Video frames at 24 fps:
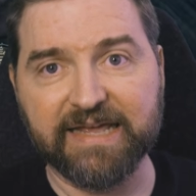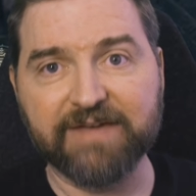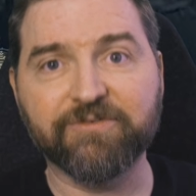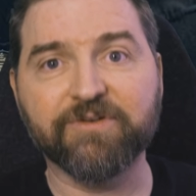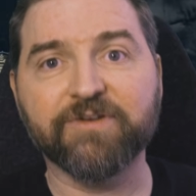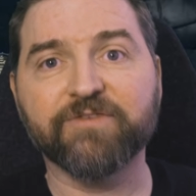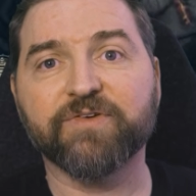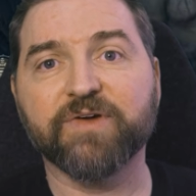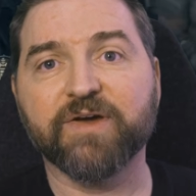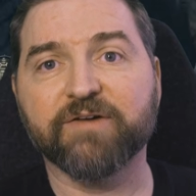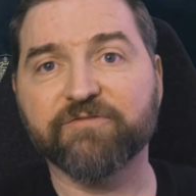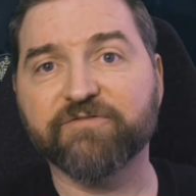Even
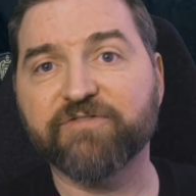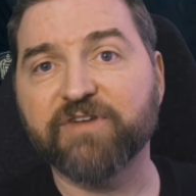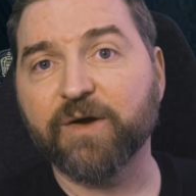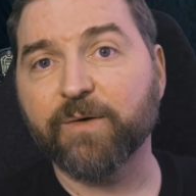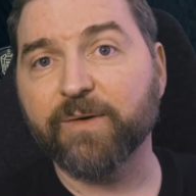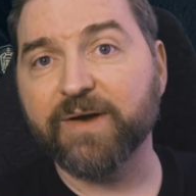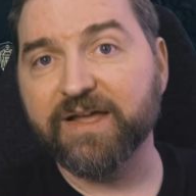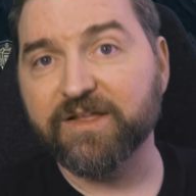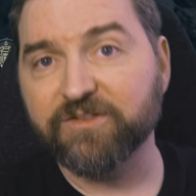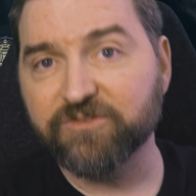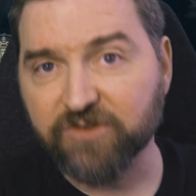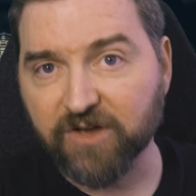if you have
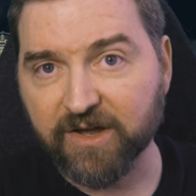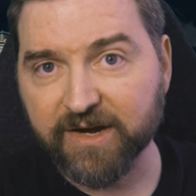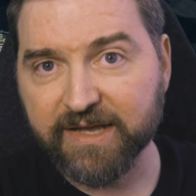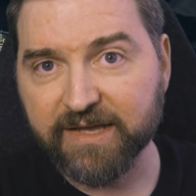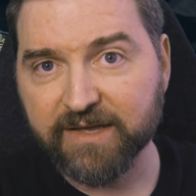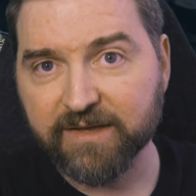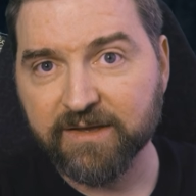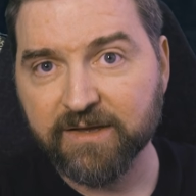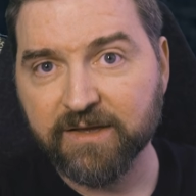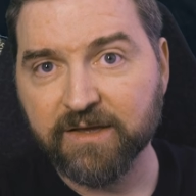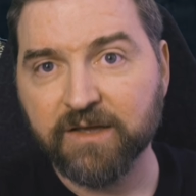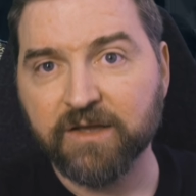variants on
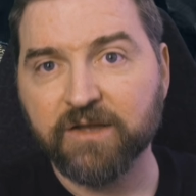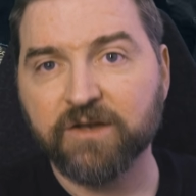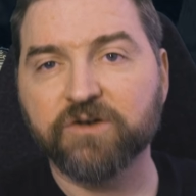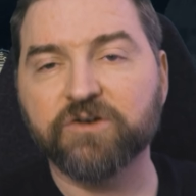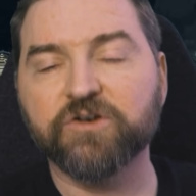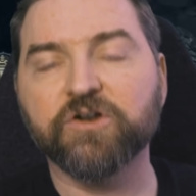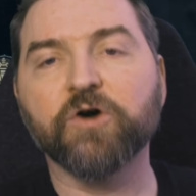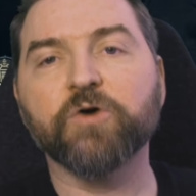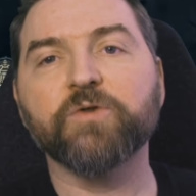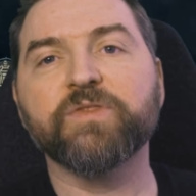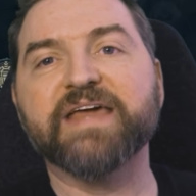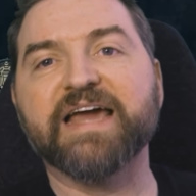it,
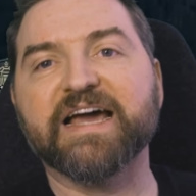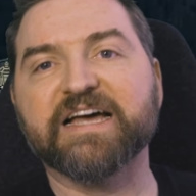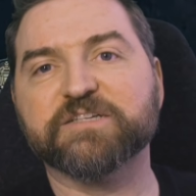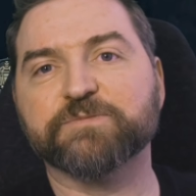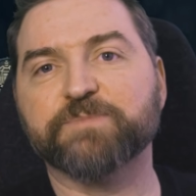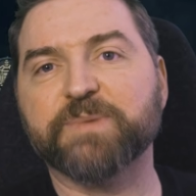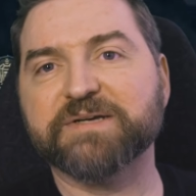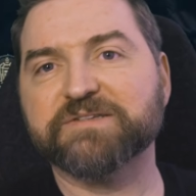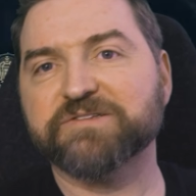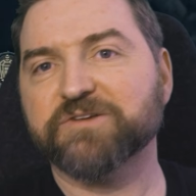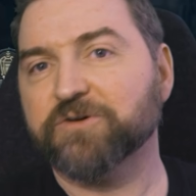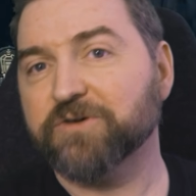know the
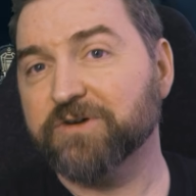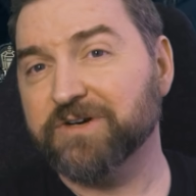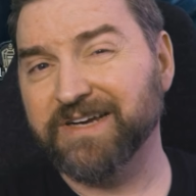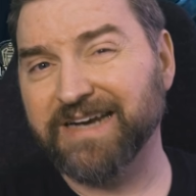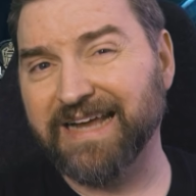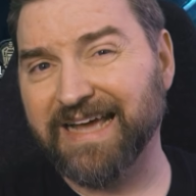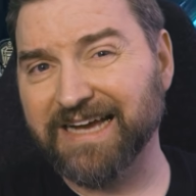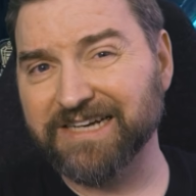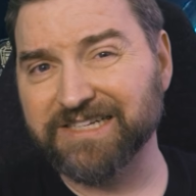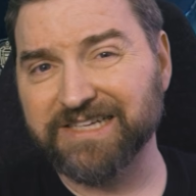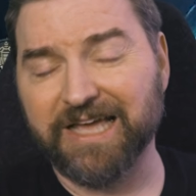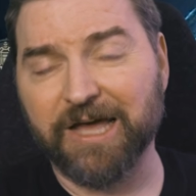aspects that are going
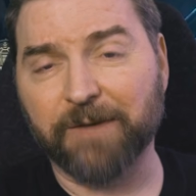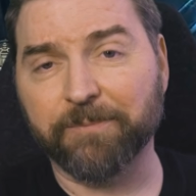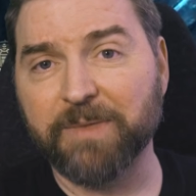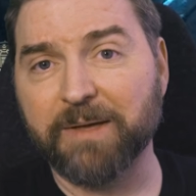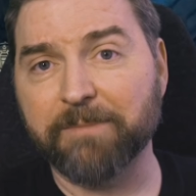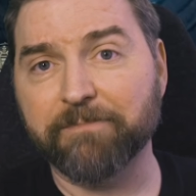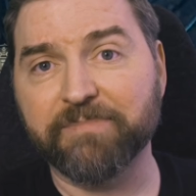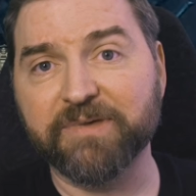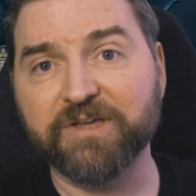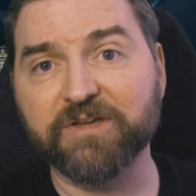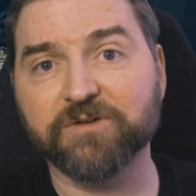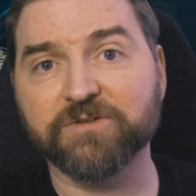to actually help
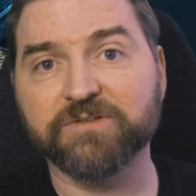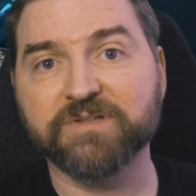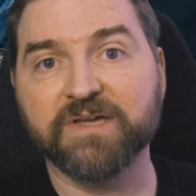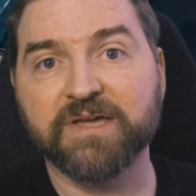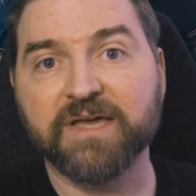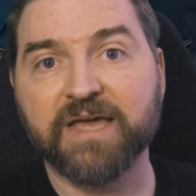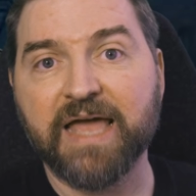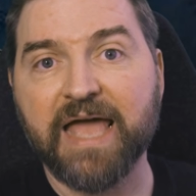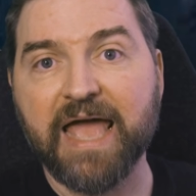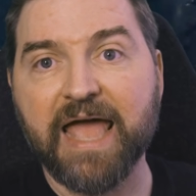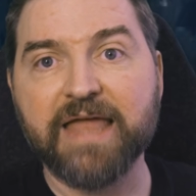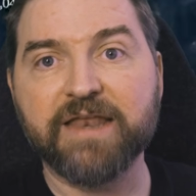that build
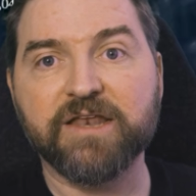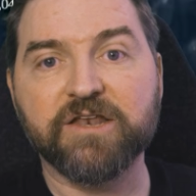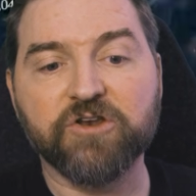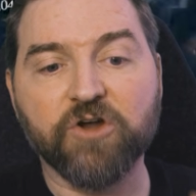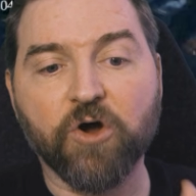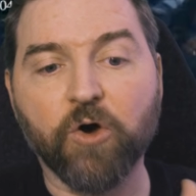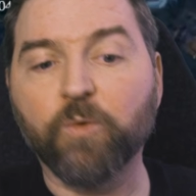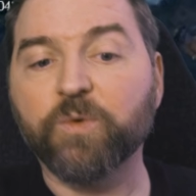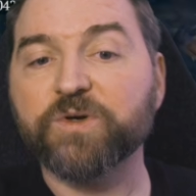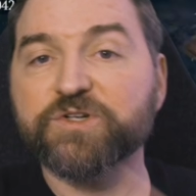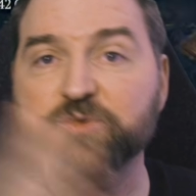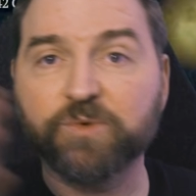and
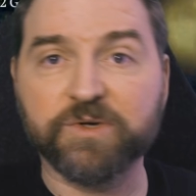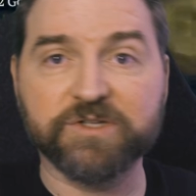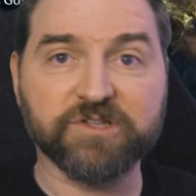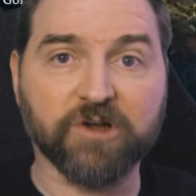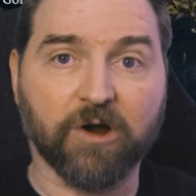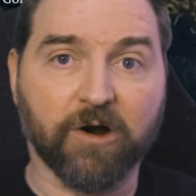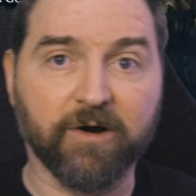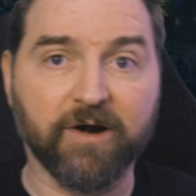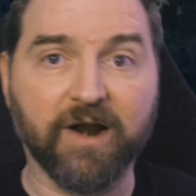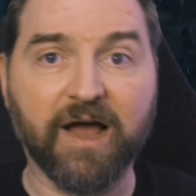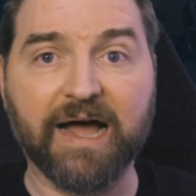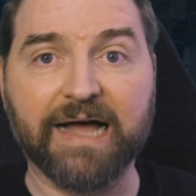know which ones
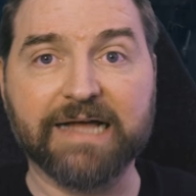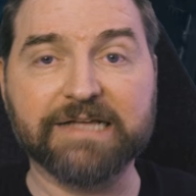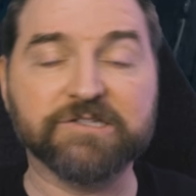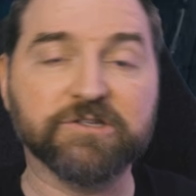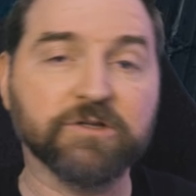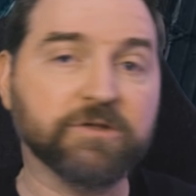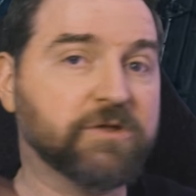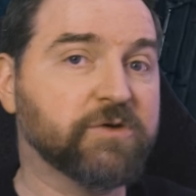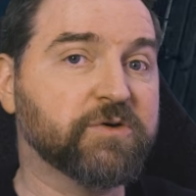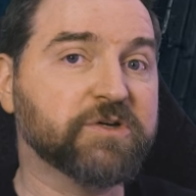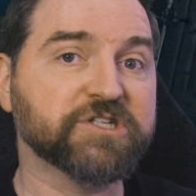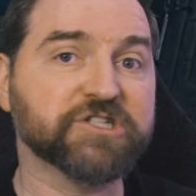are not.
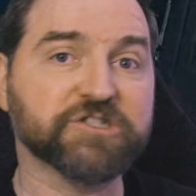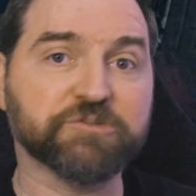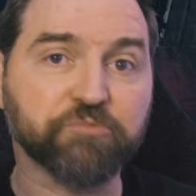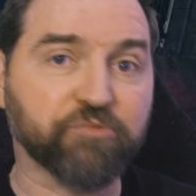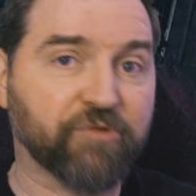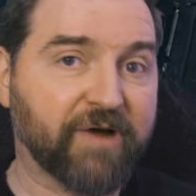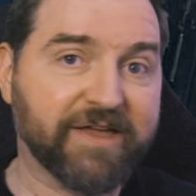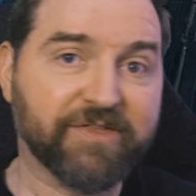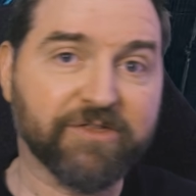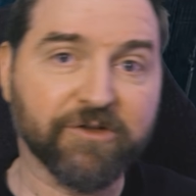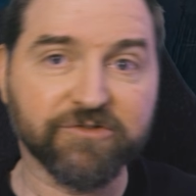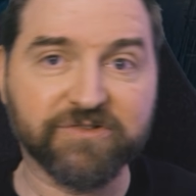So you can just
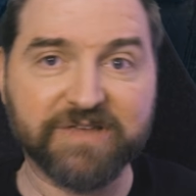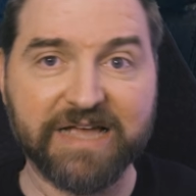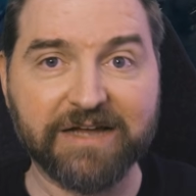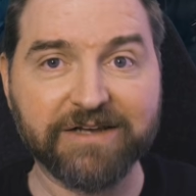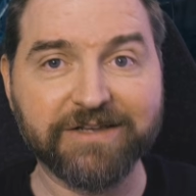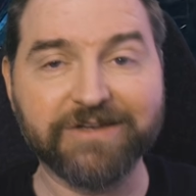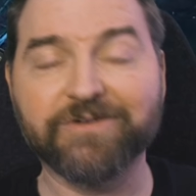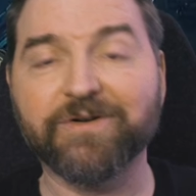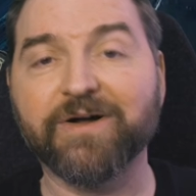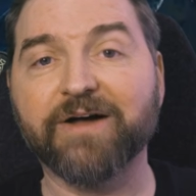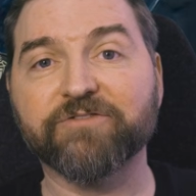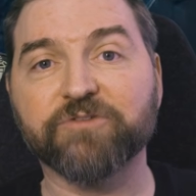break those down.
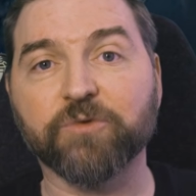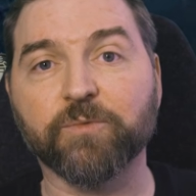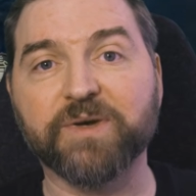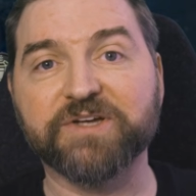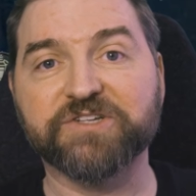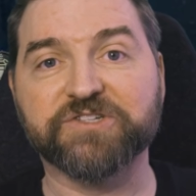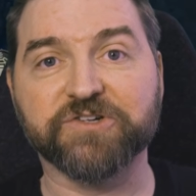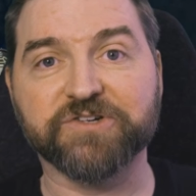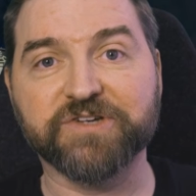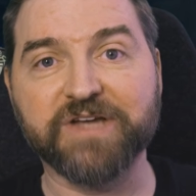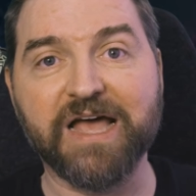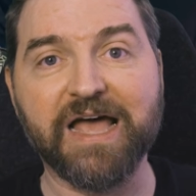You don't have to
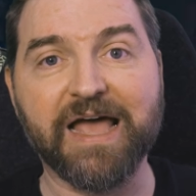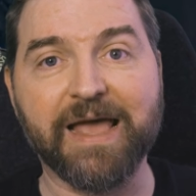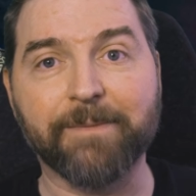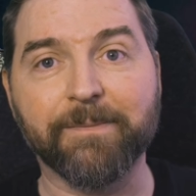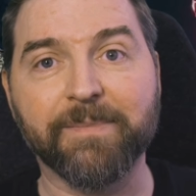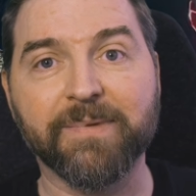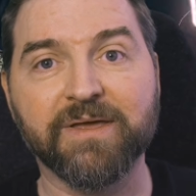waste your time.